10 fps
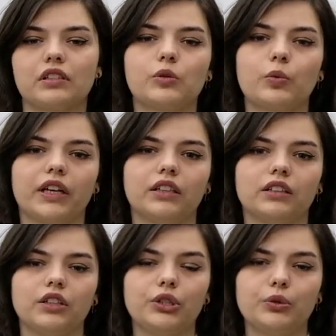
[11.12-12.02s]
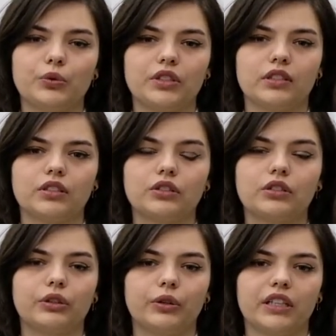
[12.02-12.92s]
is when news,
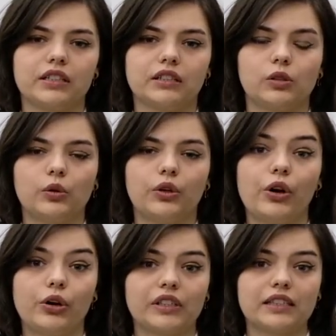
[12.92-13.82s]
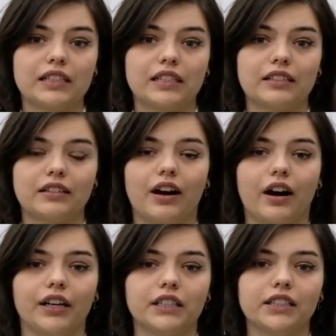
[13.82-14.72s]
stories or hoaxes
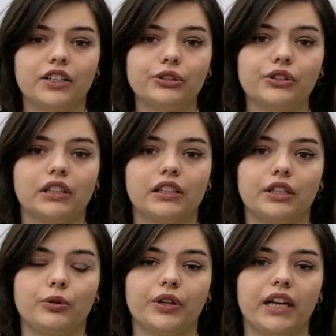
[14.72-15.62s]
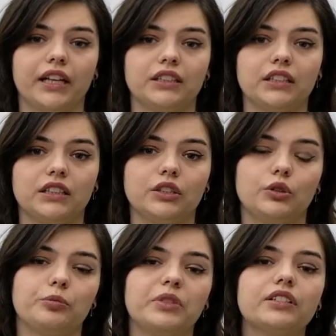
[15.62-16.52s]
are intentionally created
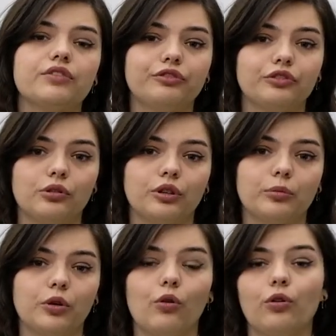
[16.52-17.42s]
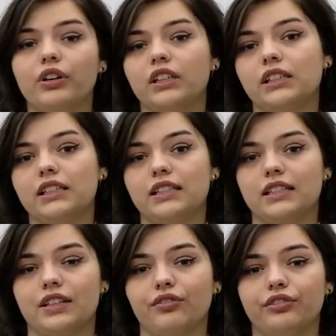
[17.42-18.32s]
to misinform or
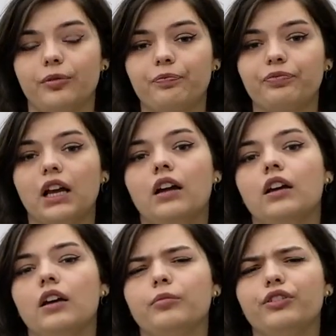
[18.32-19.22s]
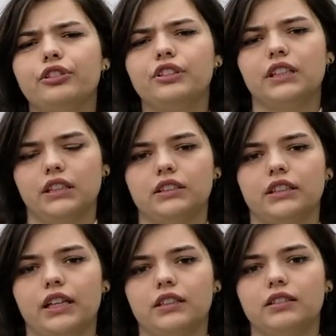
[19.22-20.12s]
deceive. Before the
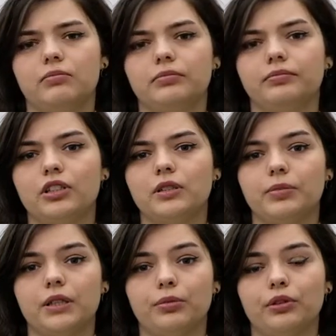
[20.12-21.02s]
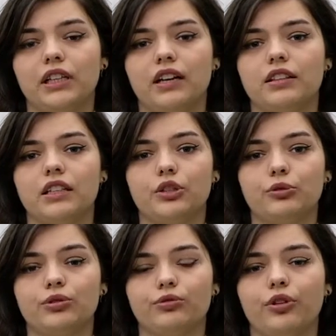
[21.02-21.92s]
internet, most people got their
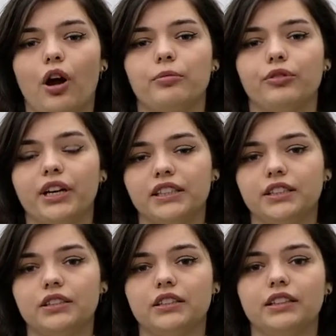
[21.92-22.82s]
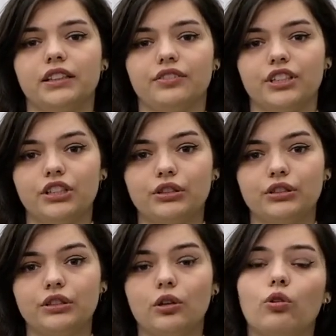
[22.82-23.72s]
news from radio,
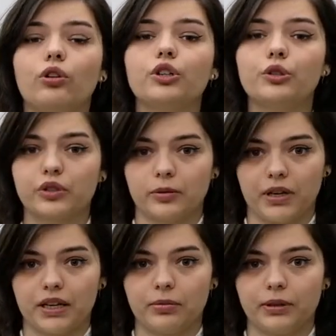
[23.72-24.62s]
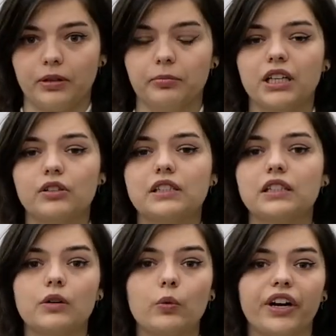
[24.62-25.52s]
television or newspaper because
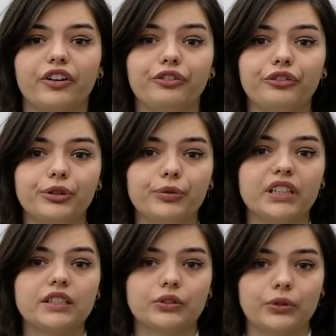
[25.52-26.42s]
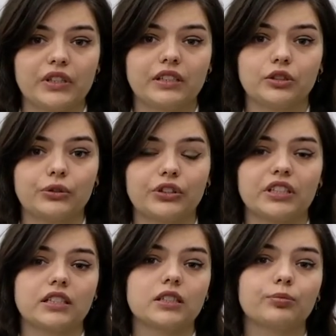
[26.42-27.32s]
there were fewer
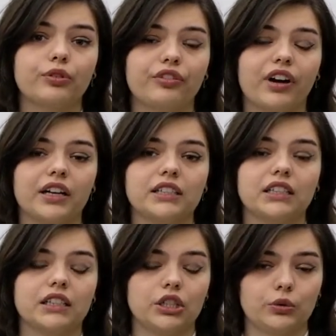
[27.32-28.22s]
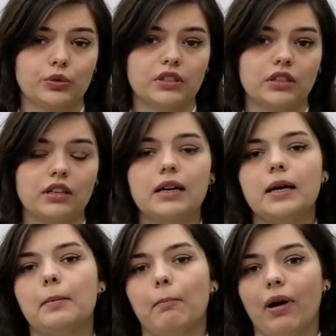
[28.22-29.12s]
sources providing news.
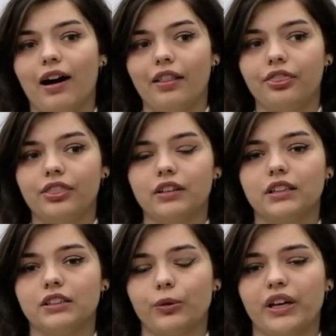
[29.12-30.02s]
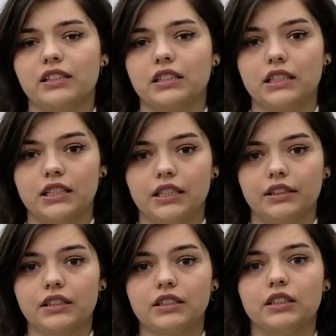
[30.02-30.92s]
But in recent
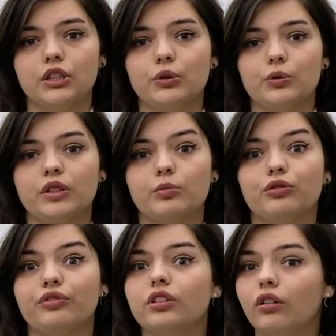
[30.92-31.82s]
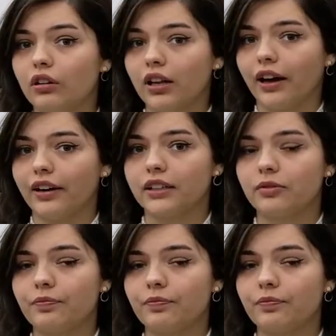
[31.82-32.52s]
years, news moved online.